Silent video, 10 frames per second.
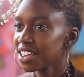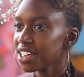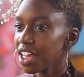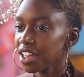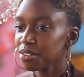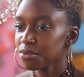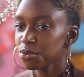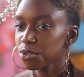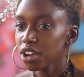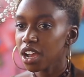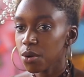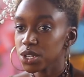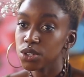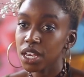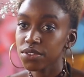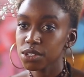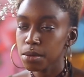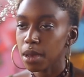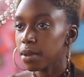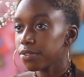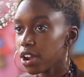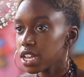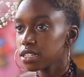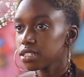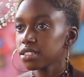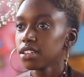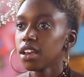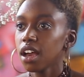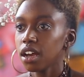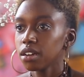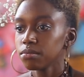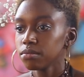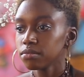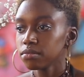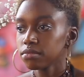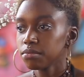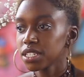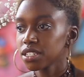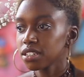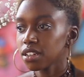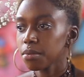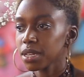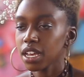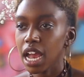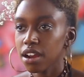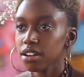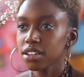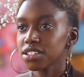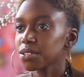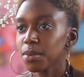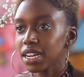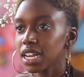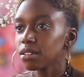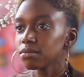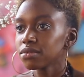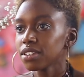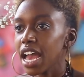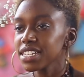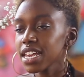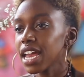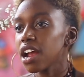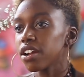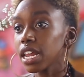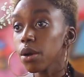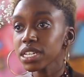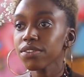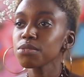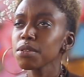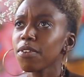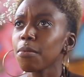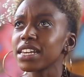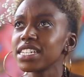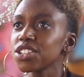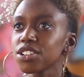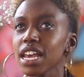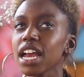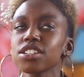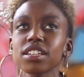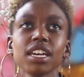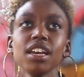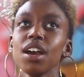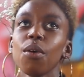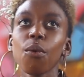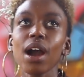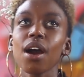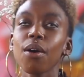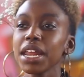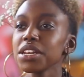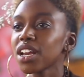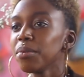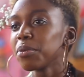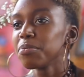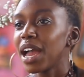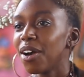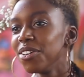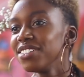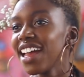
and Runka was also given to me by my friends. Um, Miss, I mean Karun is just my name. I say Karun. That was given to me by my teachers, actually. Wow, I need to come up with my own